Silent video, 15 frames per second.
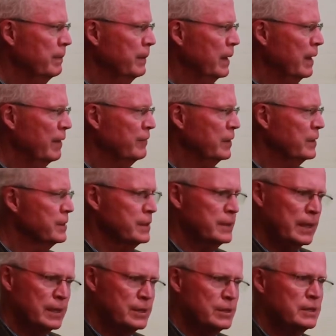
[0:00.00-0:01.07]
people after
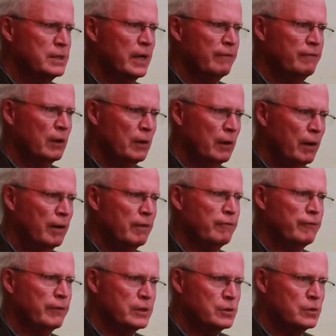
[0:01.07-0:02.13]
disasters have a lot of
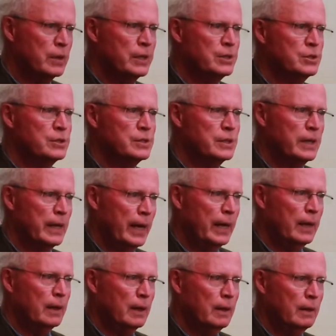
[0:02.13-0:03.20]
frustrations and
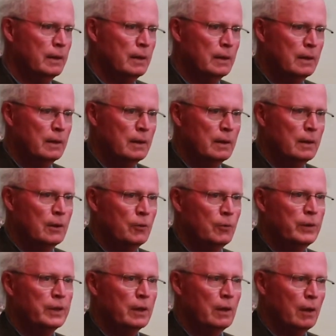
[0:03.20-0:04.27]
anger
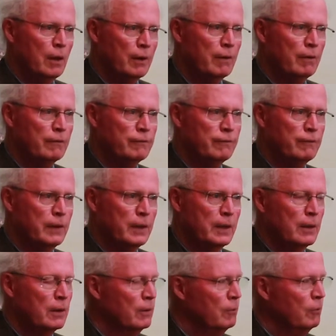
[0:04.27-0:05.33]
with a lot of
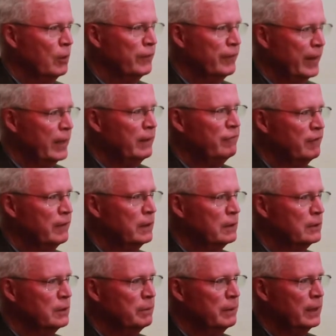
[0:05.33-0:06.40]
what they feel
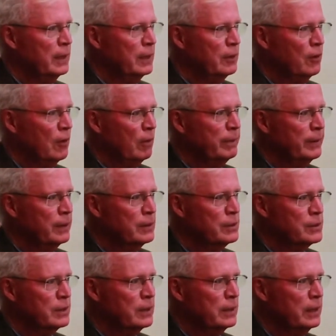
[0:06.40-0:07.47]
to be
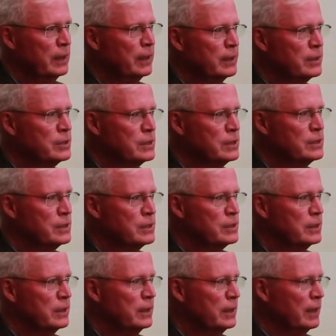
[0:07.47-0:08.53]
incompetence and
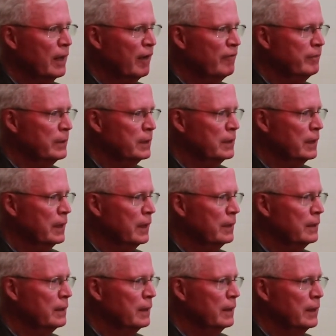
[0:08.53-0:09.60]
inconsistency in government
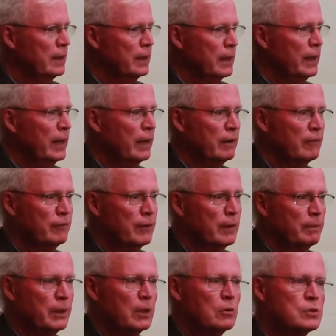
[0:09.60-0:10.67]
and lack of,
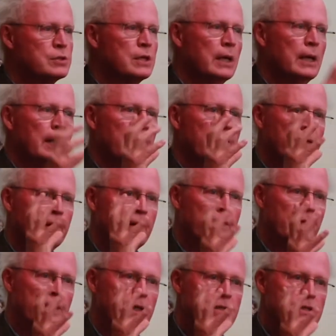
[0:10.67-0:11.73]
because
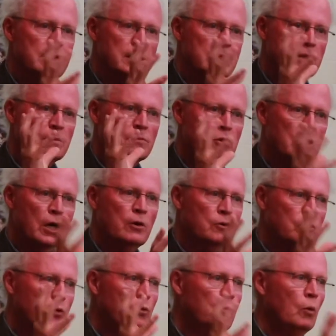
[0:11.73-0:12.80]
these systems
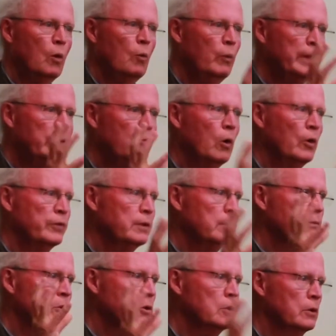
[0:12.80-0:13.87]
don't do what we want
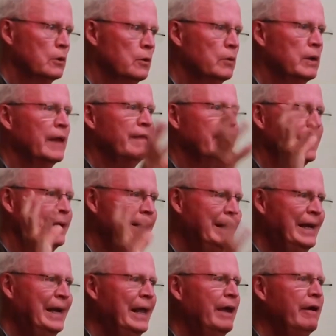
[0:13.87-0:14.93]
them to do, and they
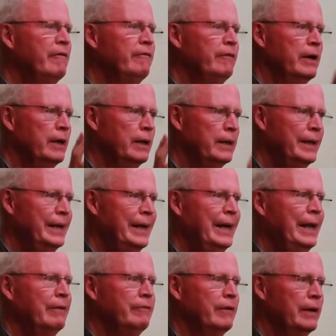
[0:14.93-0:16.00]
never,
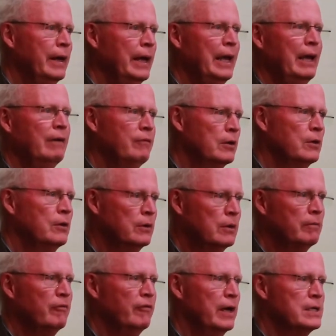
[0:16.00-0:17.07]
never, ever do
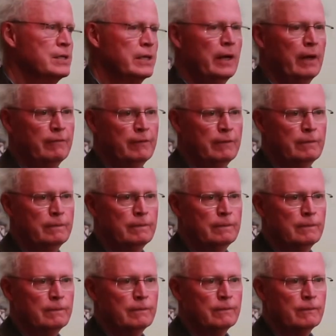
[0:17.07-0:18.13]
them fast enough,
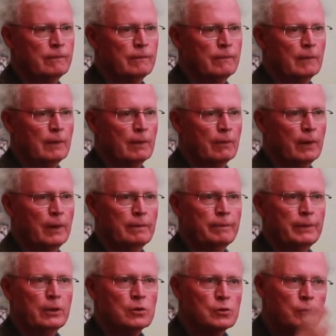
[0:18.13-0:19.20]
right?
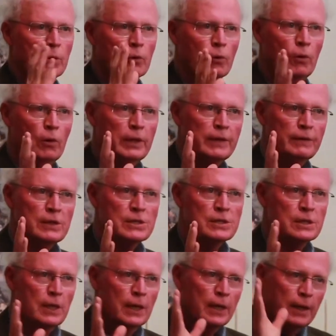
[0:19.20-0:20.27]
Because we're all in
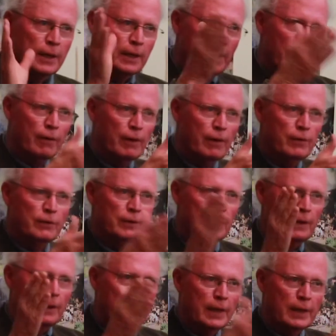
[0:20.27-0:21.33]
this narrowed,
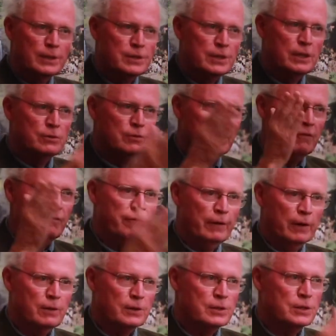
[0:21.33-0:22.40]
egocentric
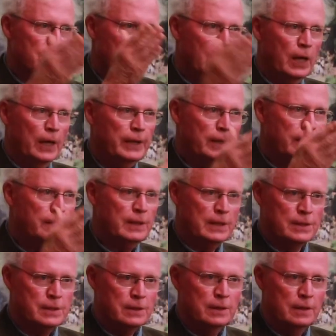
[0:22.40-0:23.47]
focus, I need
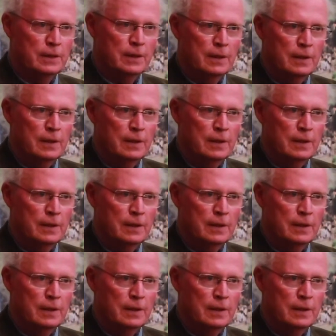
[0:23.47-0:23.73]
this,